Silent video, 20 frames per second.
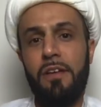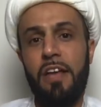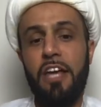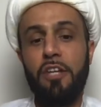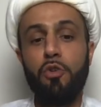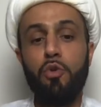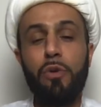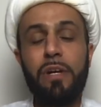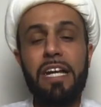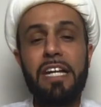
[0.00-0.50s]

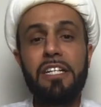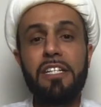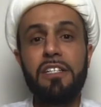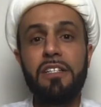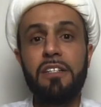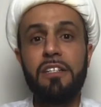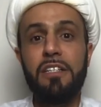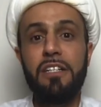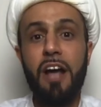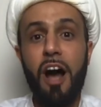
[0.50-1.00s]
and who
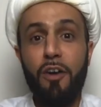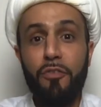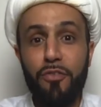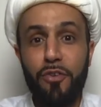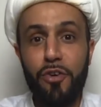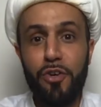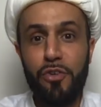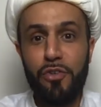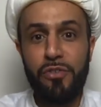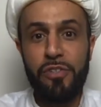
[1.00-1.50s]
can
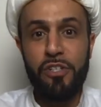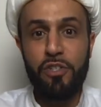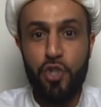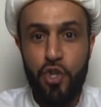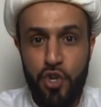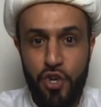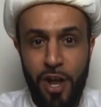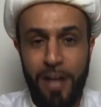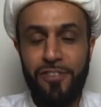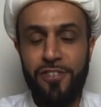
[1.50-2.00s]
govern
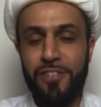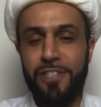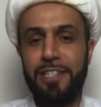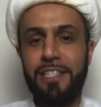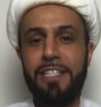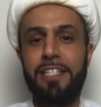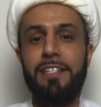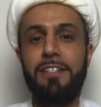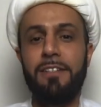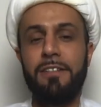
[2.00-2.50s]

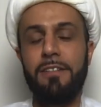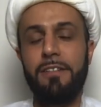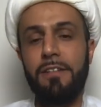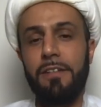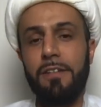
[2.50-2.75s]
justly?